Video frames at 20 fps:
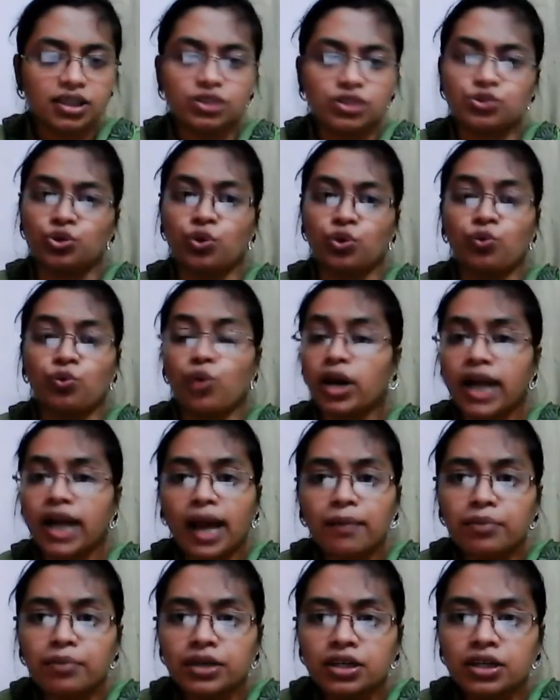So what
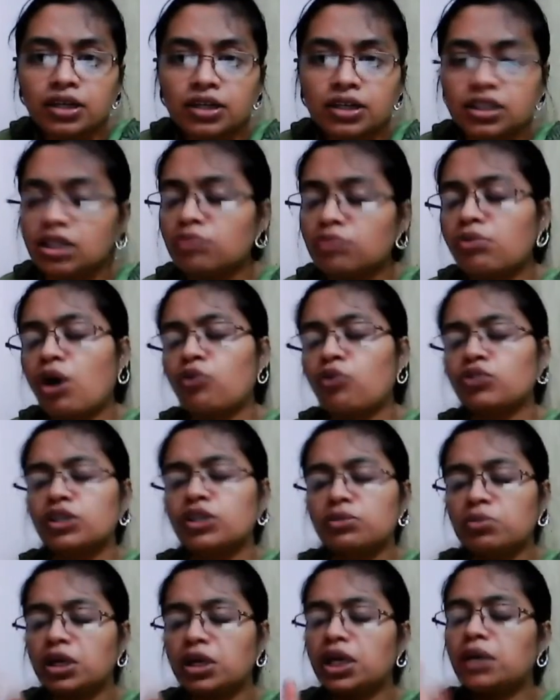happened? The
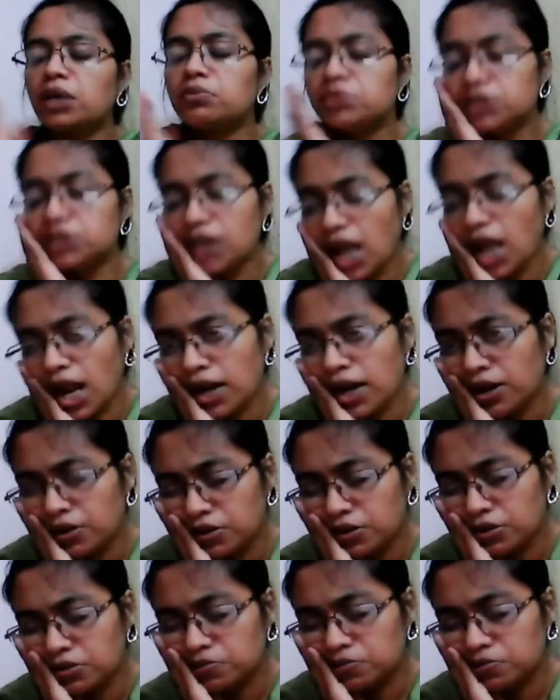mountain became sadder.